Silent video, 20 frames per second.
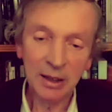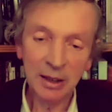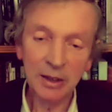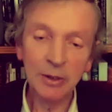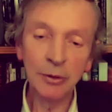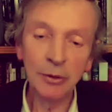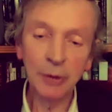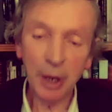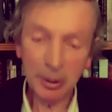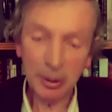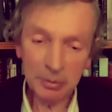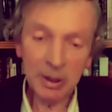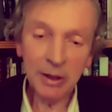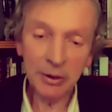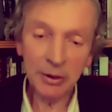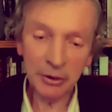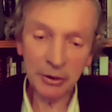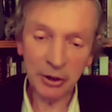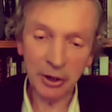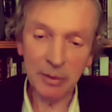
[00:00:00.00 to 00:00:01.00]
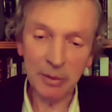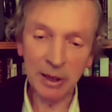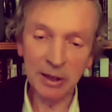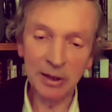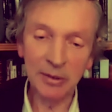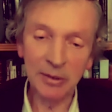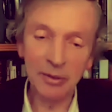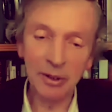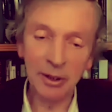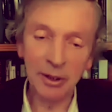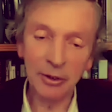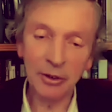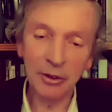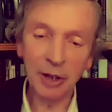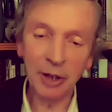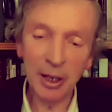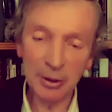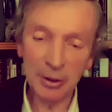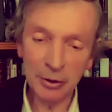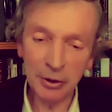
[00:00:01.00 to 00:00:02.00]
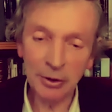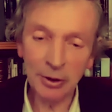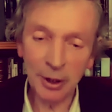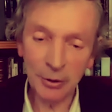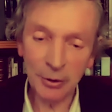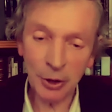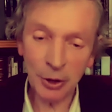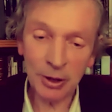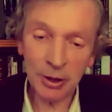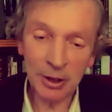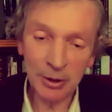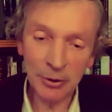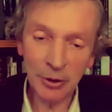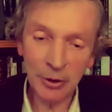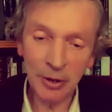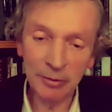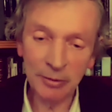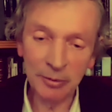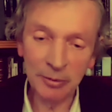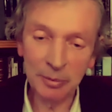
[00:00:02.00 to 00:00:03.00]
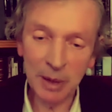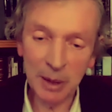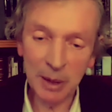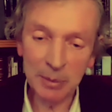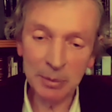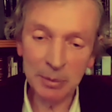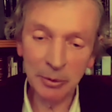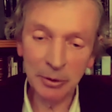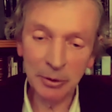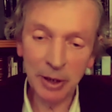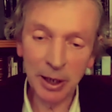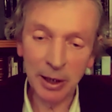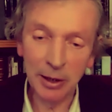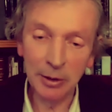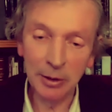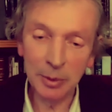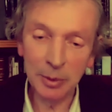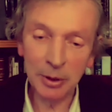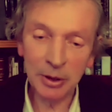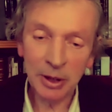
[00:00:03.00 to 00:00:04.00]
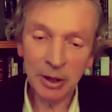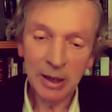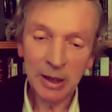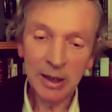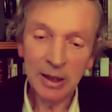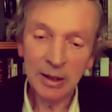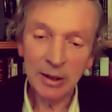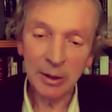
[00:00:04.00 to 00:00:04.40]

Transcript: You don't meet so many of these ideologically driven people now, but yeah.